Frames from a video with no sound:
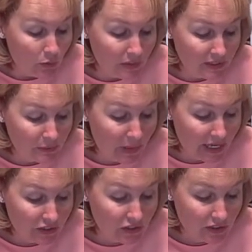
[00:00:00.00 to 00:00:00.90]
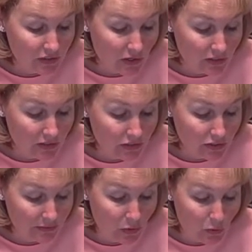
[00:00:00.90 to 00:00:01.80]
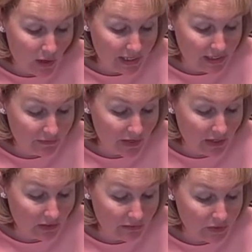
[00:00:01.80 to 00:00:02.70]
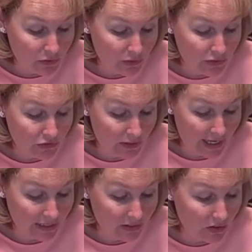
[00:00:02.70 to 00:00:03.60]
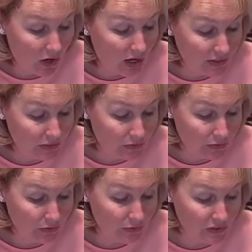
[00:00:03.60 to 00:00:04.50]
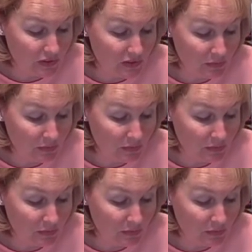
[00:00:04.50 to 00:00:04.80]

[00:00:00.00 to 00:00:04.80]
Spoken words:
With its passionate knowledge of a Hawaii far off the tourist track, Honolulu is the